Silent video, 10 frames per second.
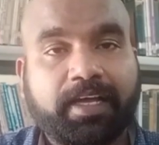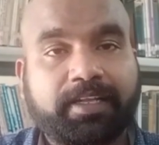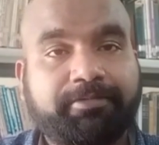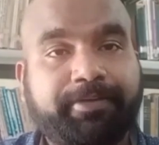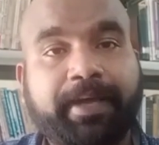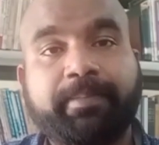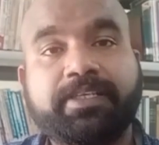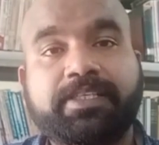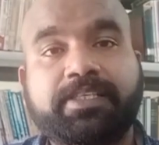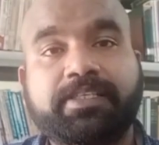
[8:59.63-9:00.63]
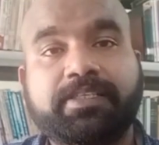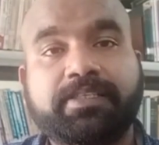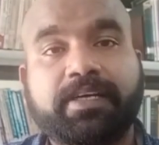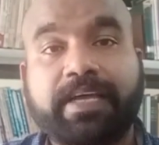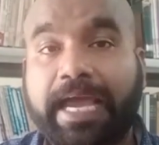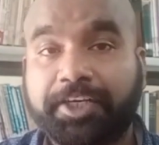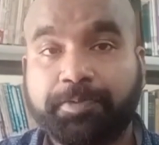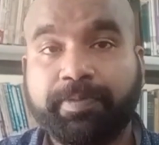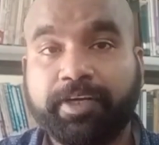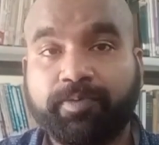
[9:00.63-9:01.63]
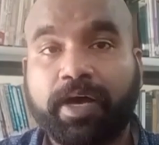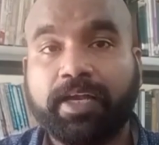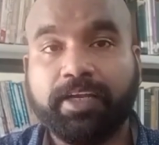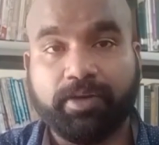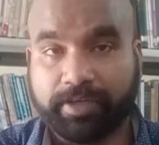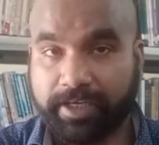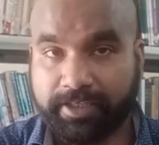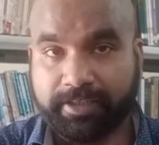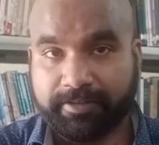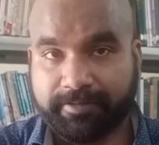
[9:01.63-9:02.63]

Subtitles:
the famous Kashmir Valley located.